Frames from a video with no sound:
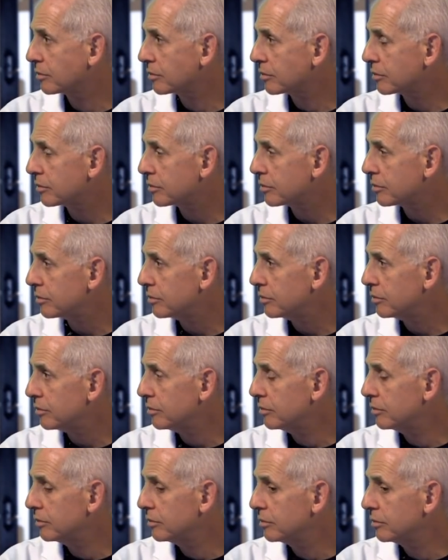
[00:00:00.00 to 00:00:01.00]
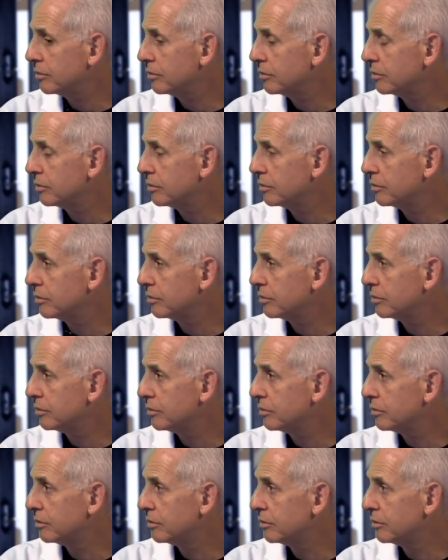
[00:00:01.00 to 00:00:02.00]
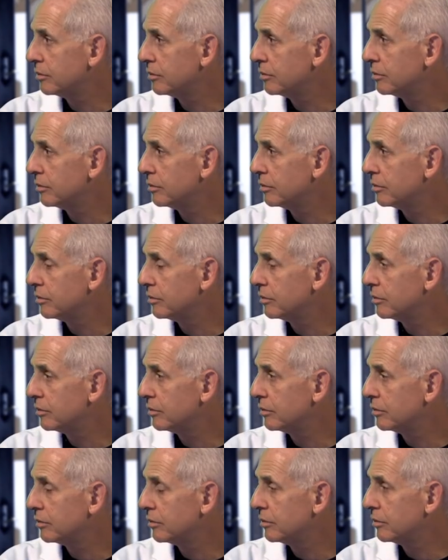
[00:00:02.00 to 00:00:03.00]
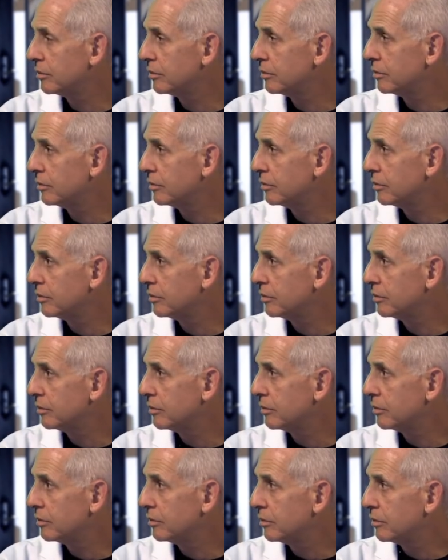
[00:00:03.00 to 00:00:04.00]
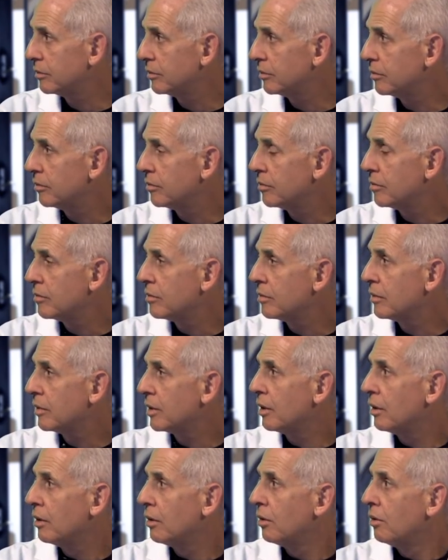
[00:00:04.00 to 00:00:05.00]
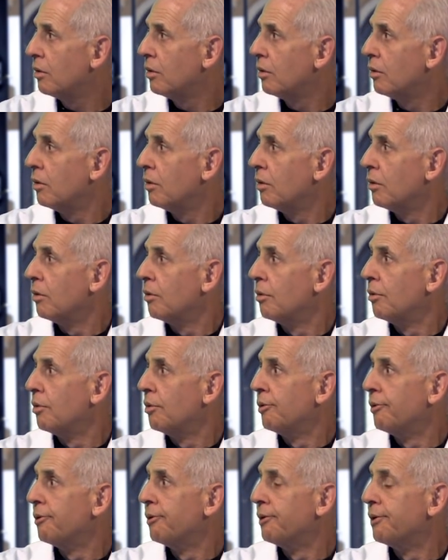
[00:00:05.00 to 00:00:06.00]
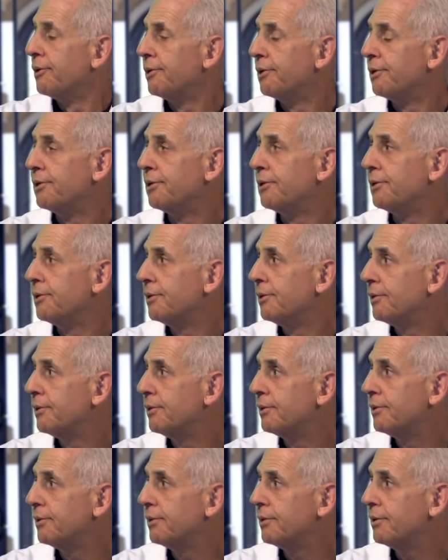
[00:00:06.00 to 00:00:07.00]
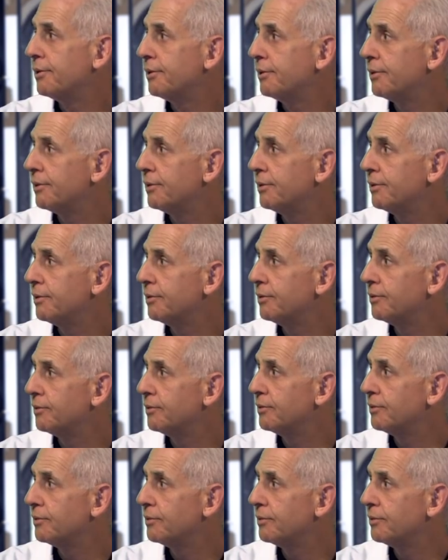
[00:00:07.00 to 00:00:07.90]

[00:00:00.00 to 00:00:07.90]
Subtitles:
The person shown says nothing.